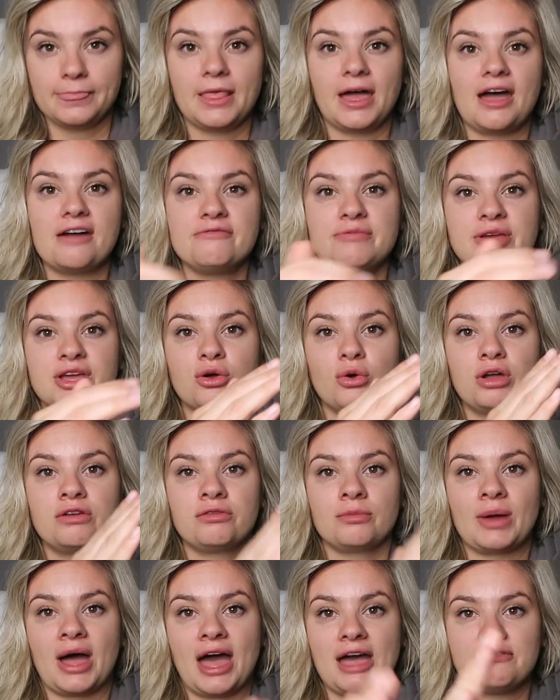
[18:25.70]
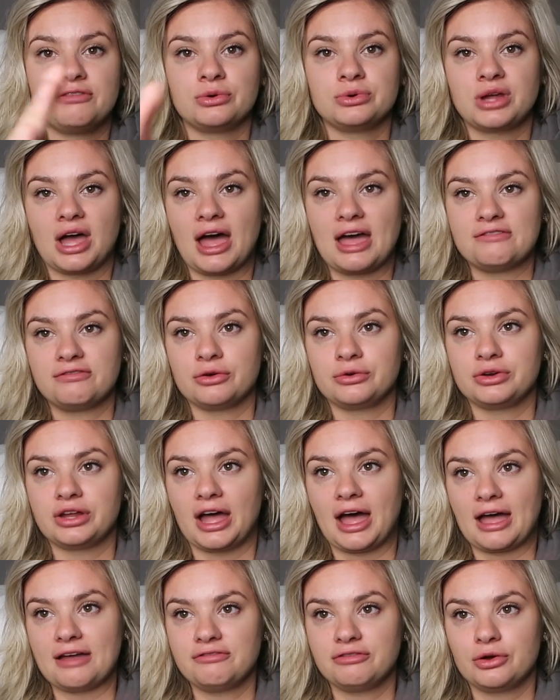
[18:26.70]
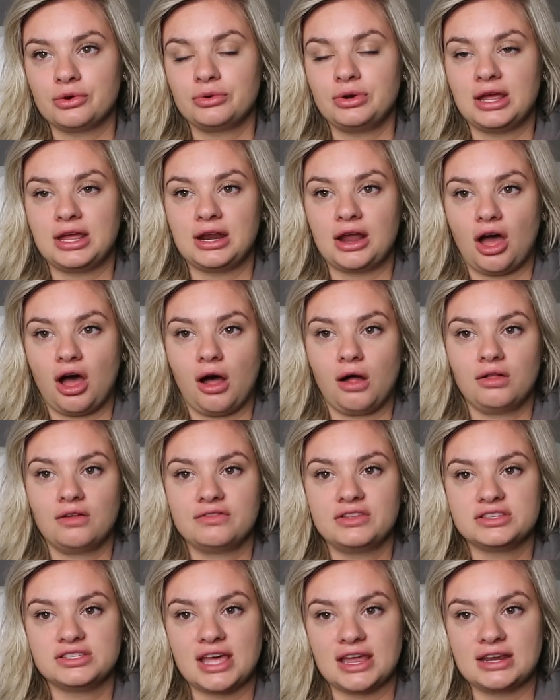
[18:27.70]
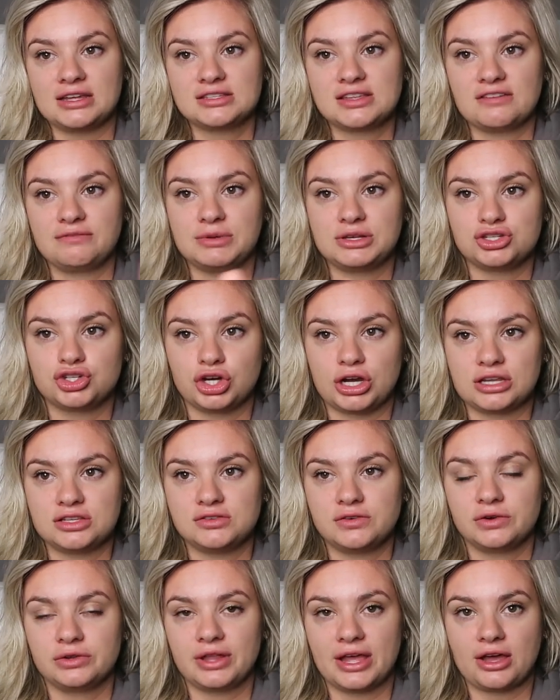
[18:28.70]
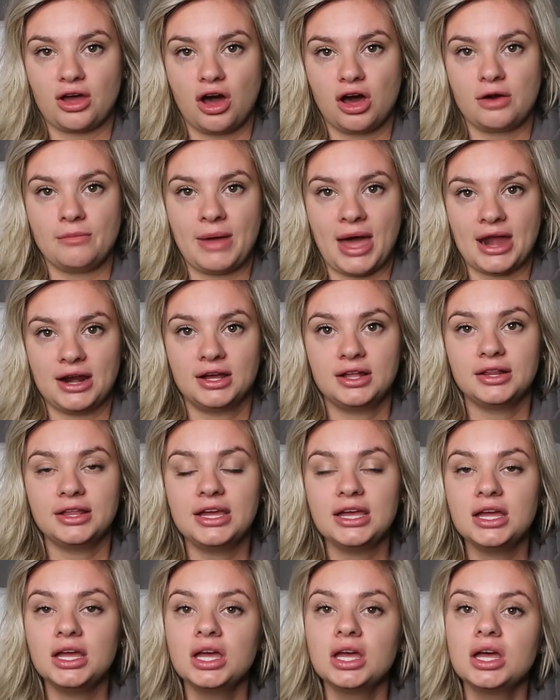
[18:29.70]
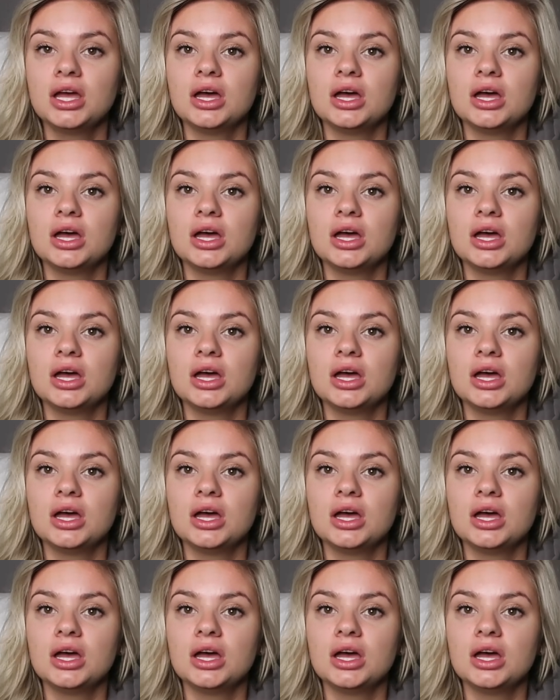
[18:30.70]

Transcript: I've been going from iPhone to iPhone to iPhone, and all of the settings have been transferred like automatically.